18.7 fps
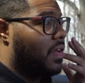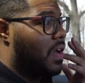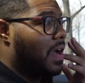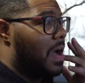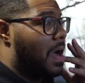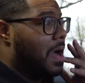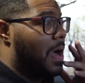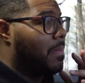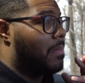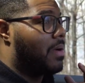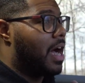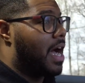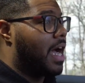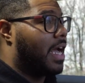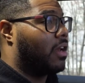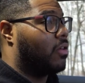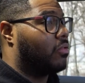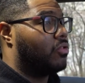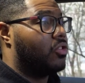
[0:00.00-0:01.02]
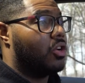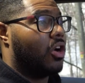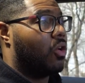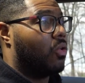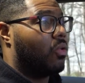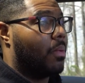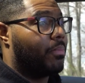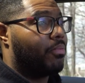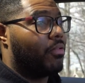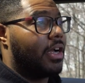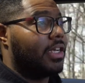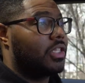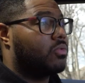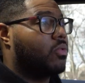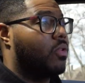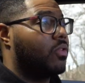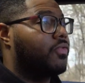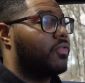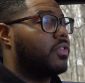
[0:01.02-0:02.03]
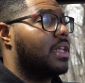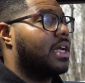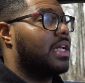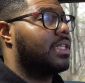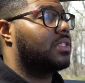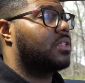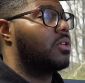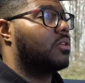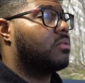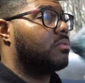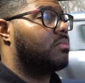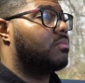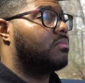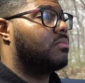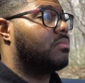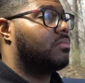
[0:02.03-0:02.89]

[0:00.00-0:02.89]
I don't know a price quote for that, so